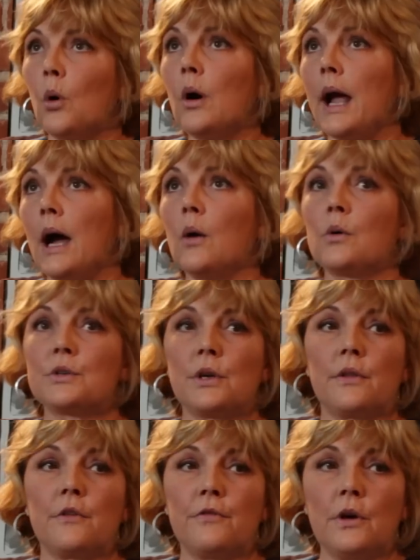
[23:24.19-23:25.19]
more hours
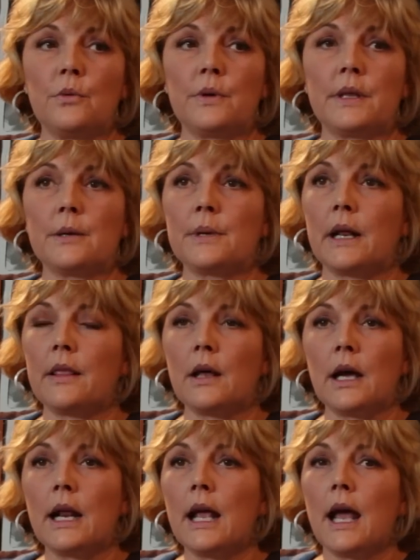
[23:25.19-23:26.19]
on the phone with them, and I
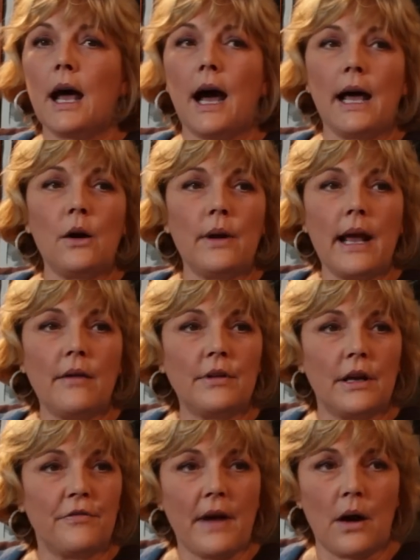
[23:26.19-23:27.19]
thought, I don't have
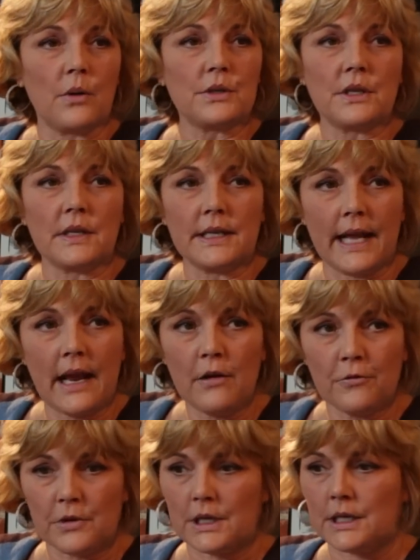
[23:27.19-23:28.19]
enough hours in the
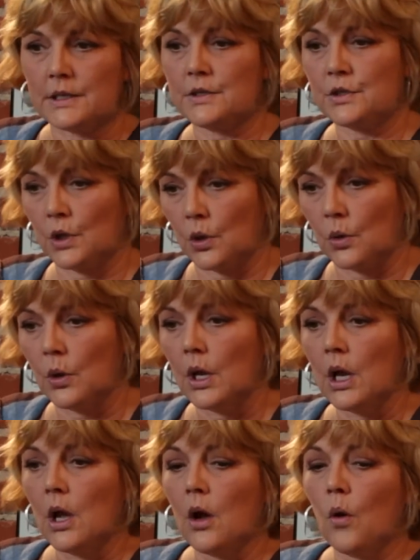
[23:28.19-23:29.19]
day for this. So
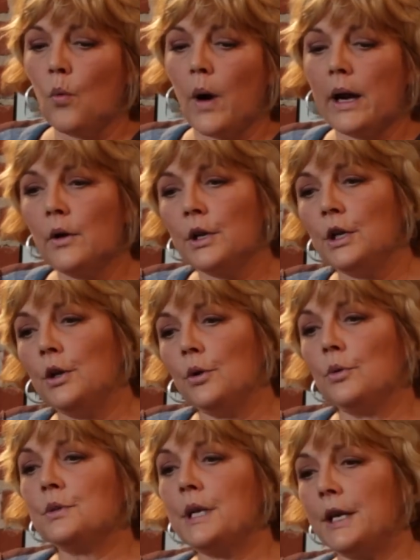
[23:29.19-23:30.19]
why don't
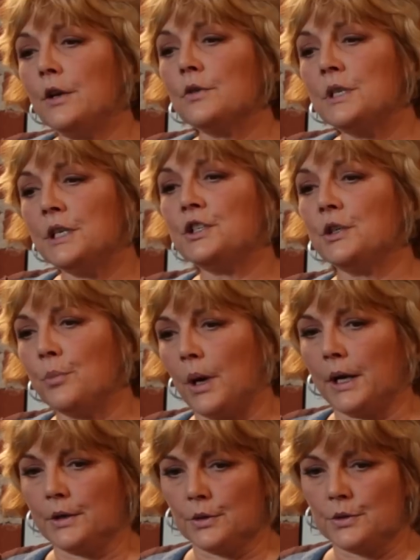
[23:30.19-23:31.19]
you take your teaching
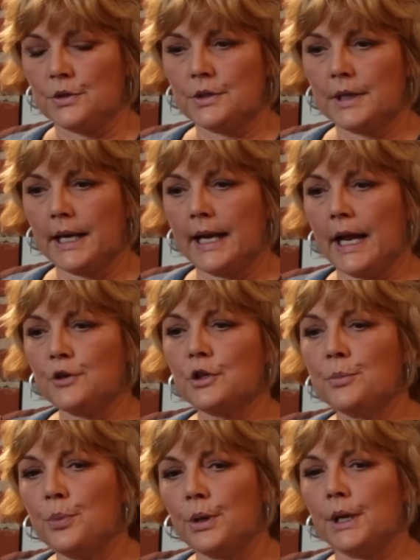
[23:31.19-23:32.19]
binders and
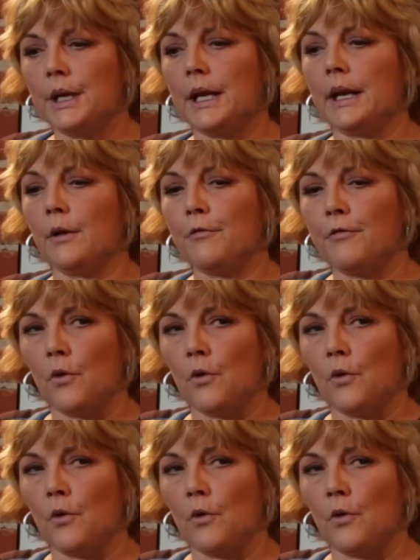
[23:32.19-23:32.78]
actually put it in a